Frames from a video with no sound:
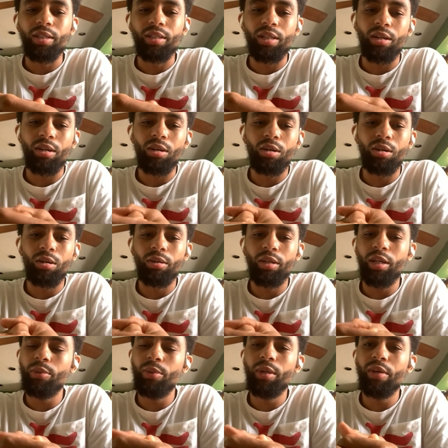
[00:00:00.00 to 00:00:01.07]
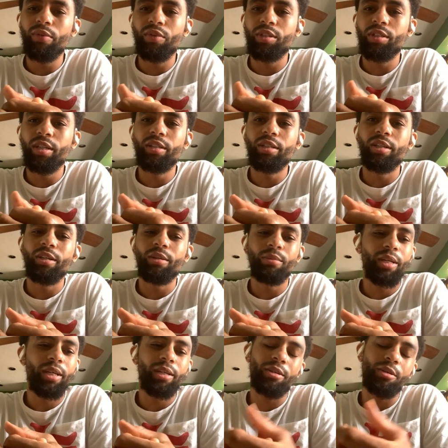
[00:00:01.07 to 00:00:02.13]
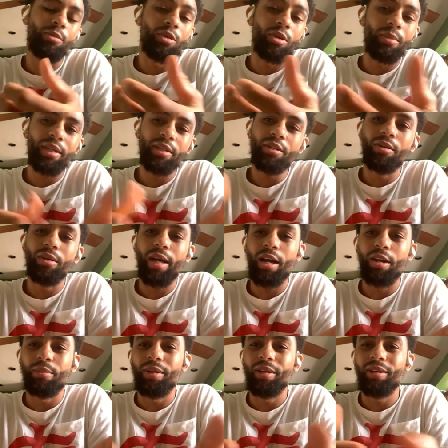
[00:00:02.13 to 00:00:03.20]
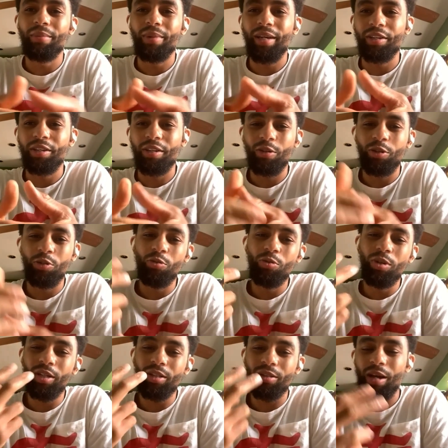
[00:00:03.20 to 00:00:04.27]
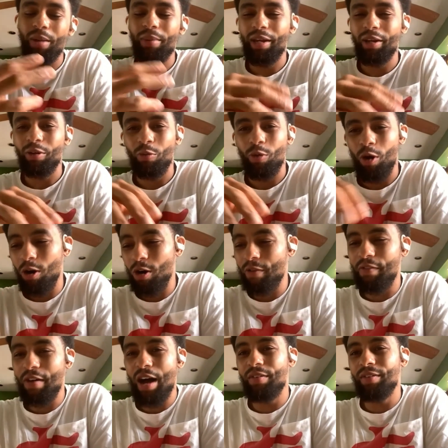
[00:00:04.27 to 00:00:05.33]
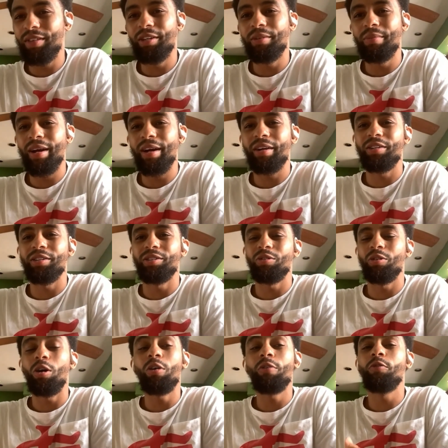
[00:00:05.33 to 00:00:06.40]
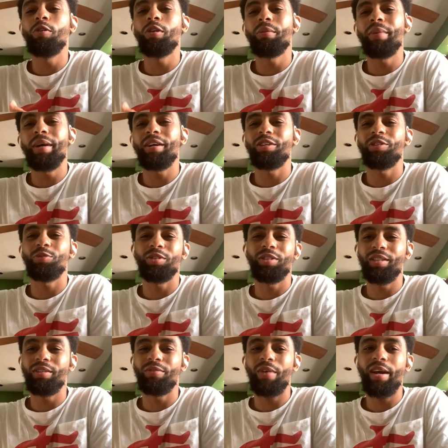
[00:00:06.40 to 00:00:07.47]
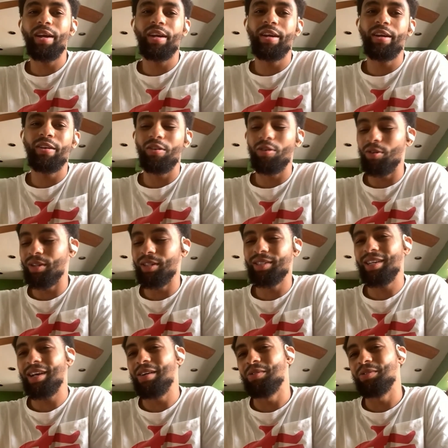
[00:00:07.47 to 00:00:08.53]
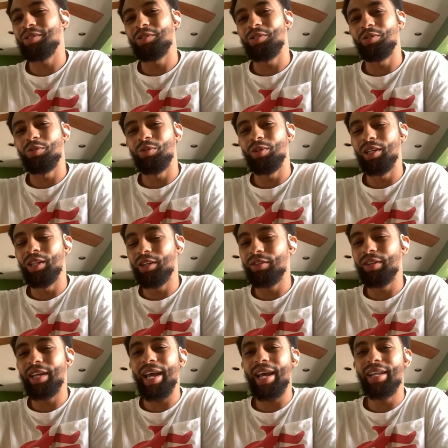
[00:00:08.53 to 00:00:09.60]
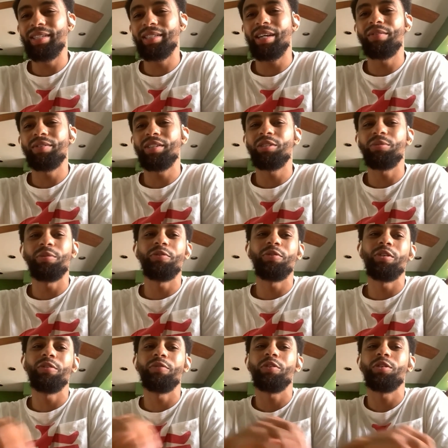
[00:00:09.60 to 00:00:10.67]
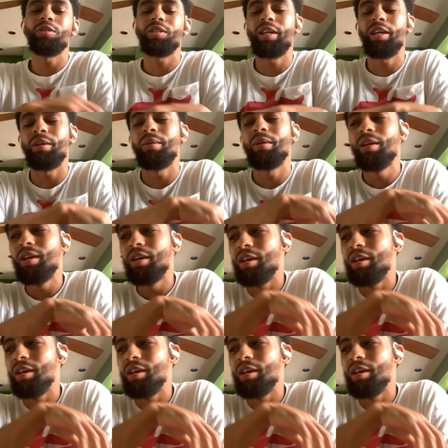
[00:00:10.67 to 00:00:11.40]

He's like, oh, yeah, we never said that. I'm like, come on. I'm like, don't lie to me. I'm like, all 5 of the Americans, or all 4 of the Americans, were sitting right here on this couch. You literally had this conversation before the first game.